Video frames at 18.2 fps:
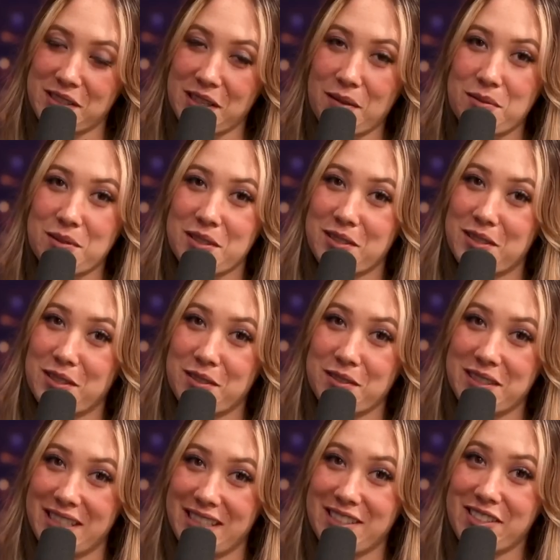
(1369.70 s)
was
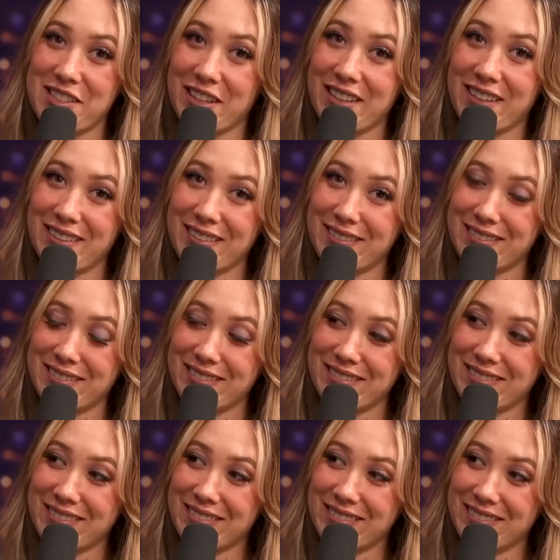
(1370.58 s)
substitute teaching.
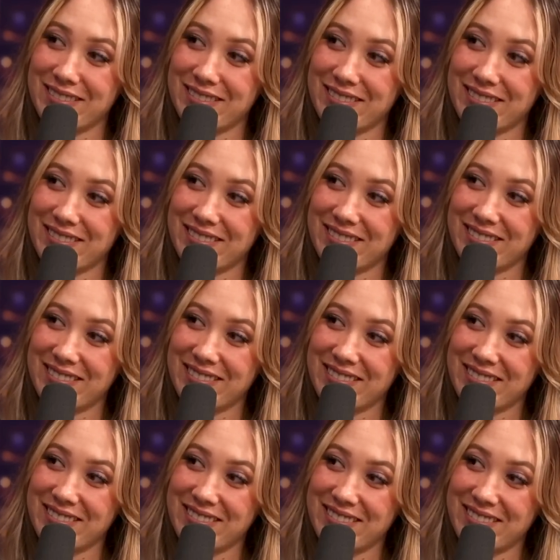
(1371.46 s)
It would look just like